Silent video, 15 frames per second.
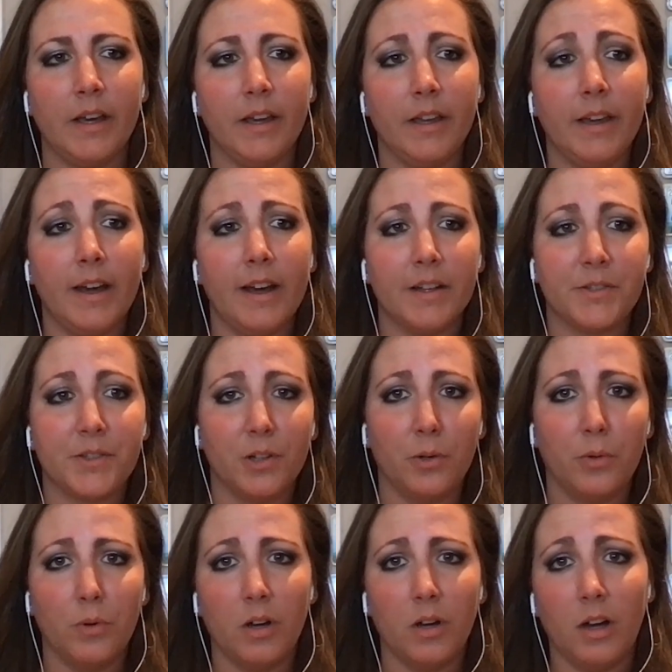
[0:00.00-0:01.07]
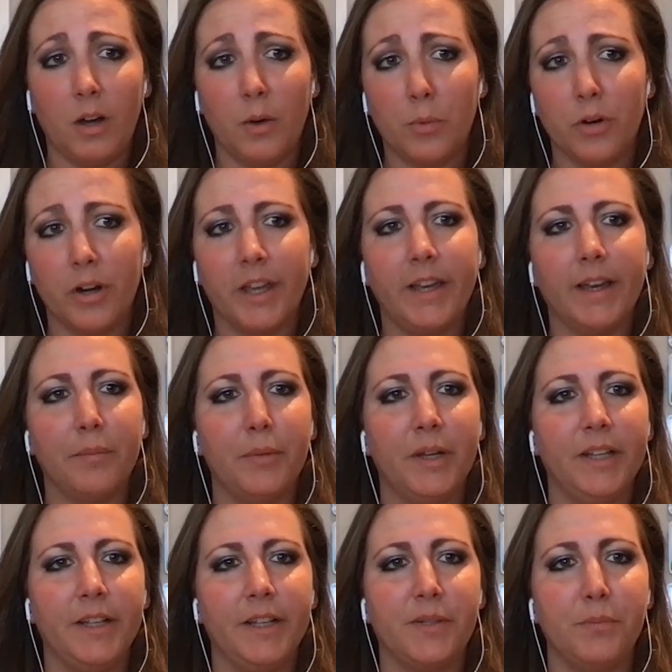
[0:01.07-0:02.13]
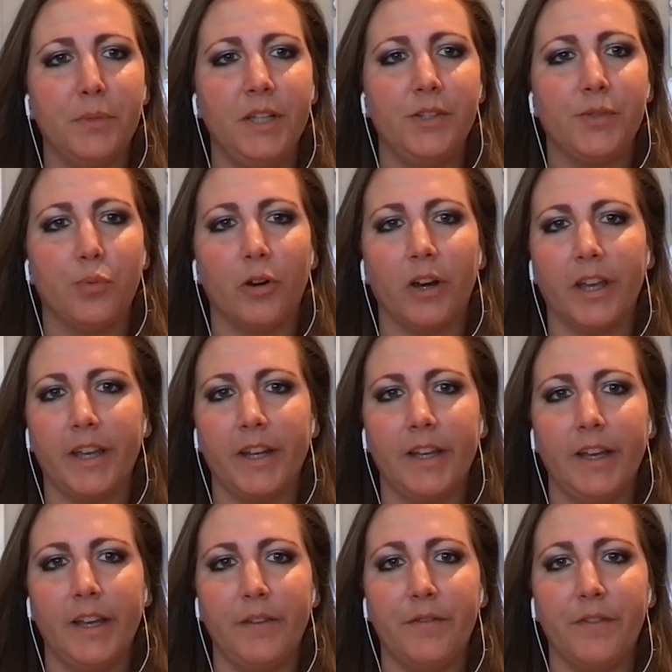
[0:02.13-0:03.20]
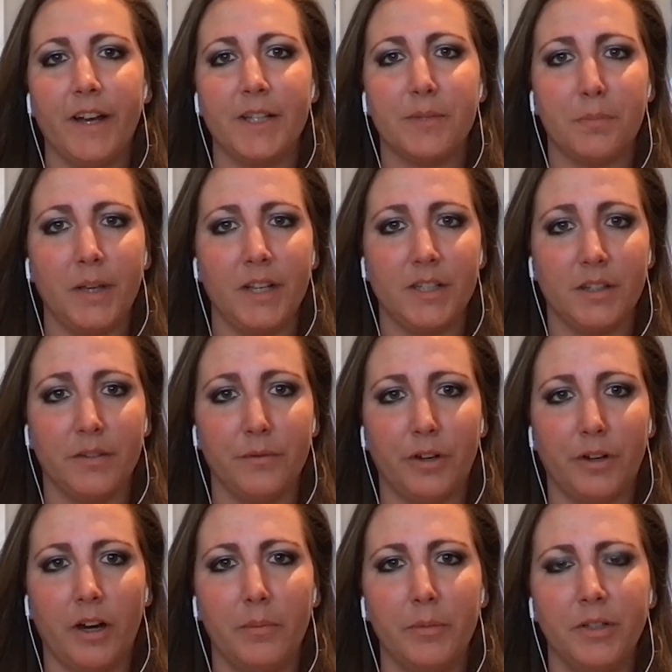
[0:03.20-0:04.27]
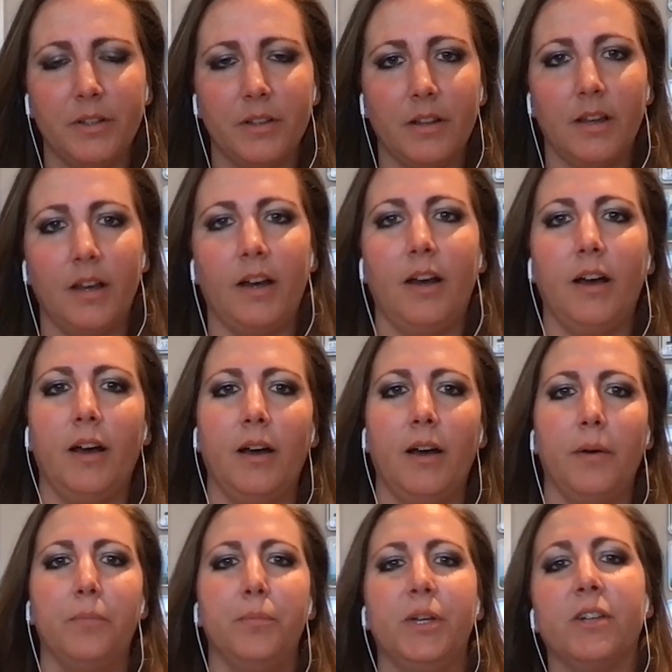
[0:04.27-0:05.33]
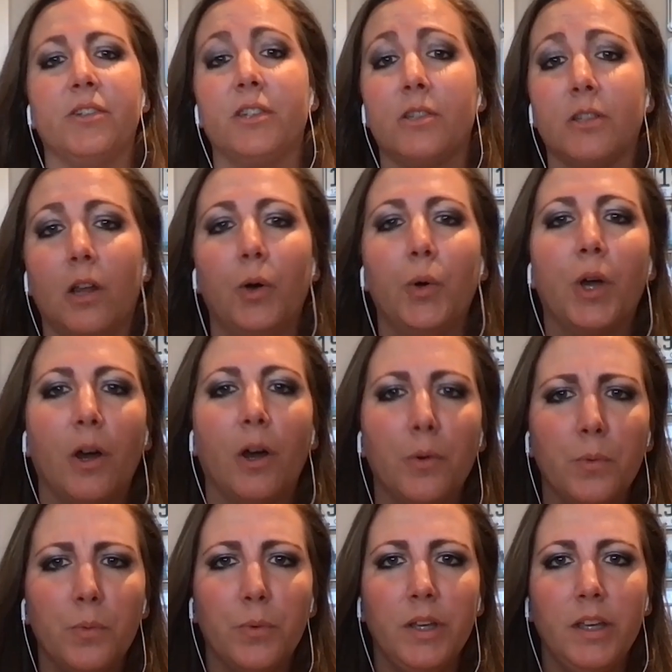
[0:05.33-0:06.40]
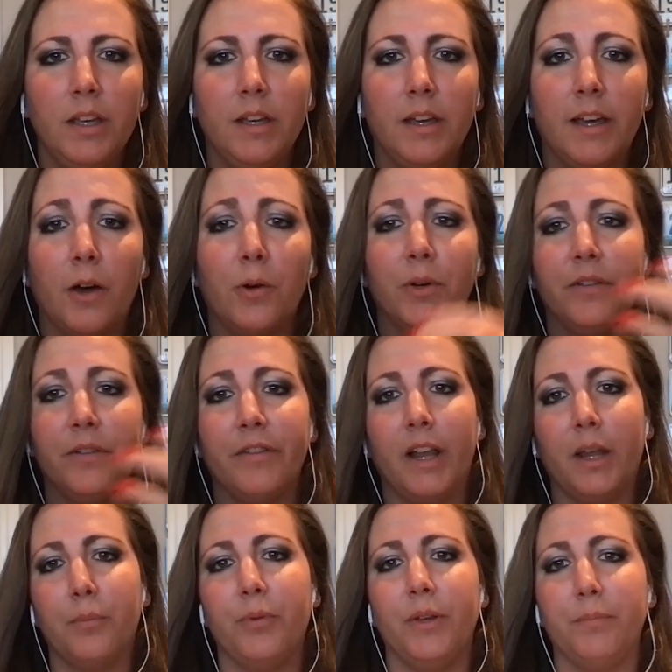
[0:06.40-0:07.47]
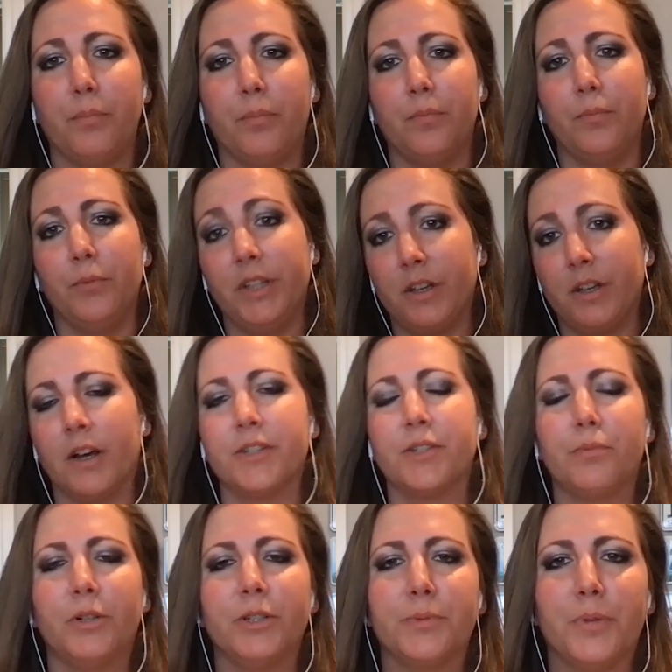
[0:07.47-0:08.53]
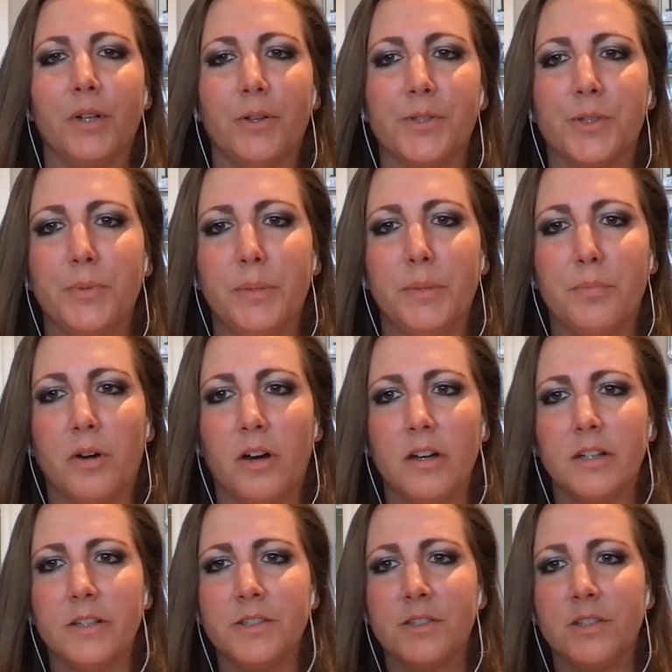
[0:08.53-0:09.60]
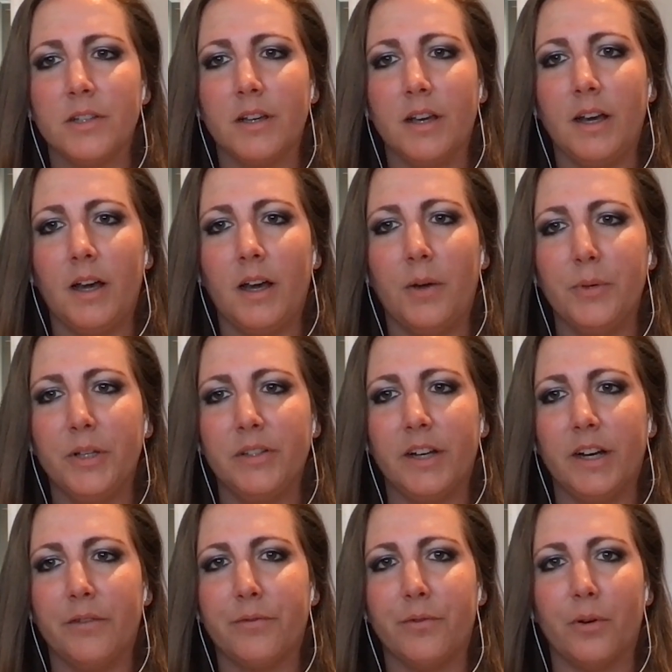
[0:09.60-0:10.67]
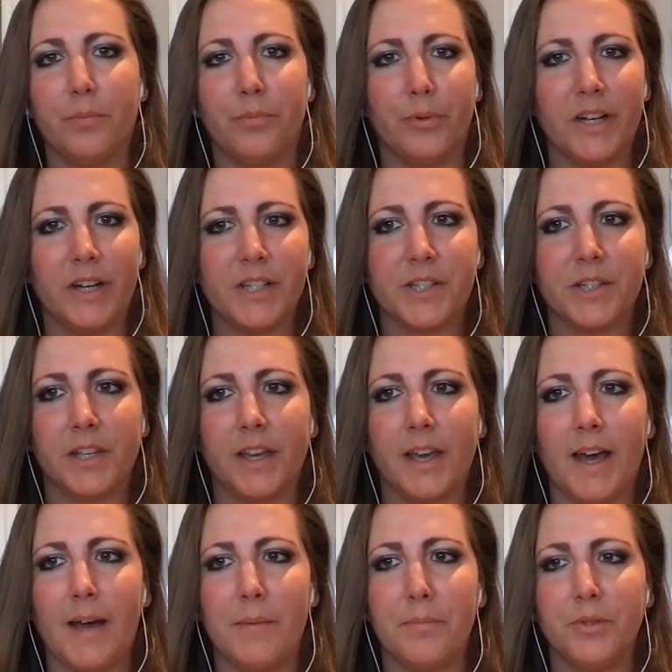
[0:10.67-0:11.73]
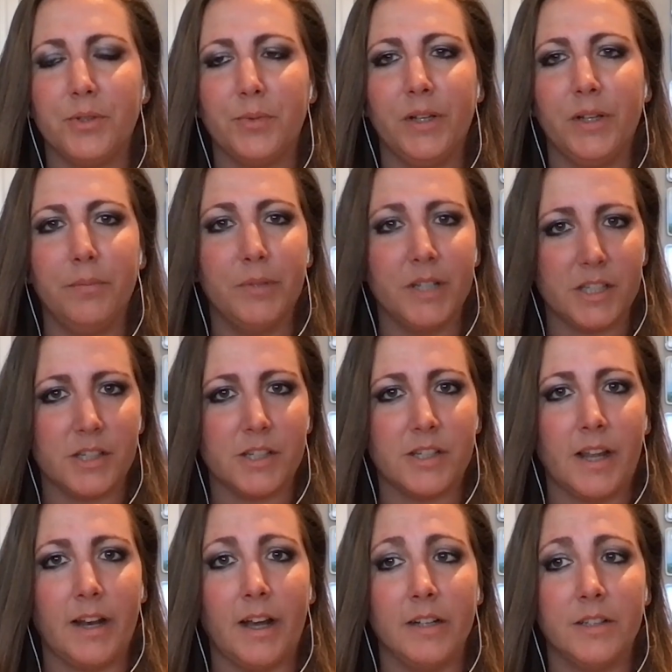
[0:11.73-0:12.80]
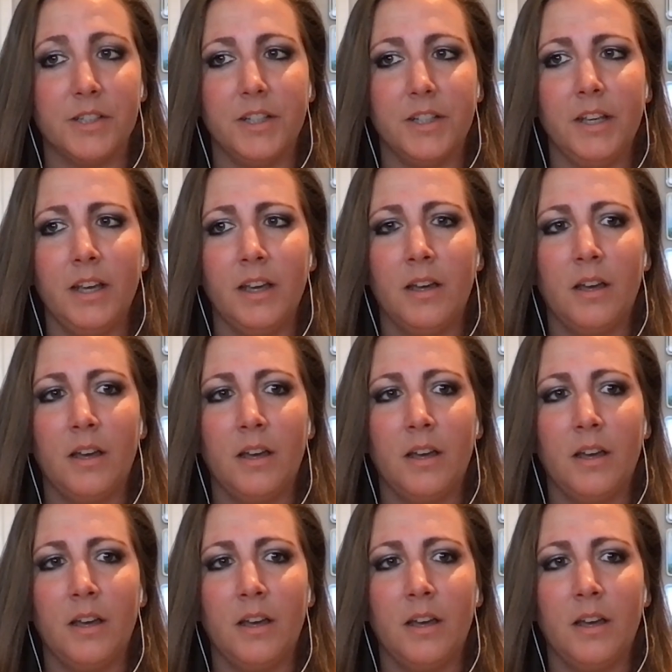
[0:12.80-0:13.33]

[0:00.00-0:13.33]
Yeah, so working at Mendix means working in a fast-paced environment. Because it's low-code, we co-develop with customers, but also with partners. We therefore bridge the gap between business and IT.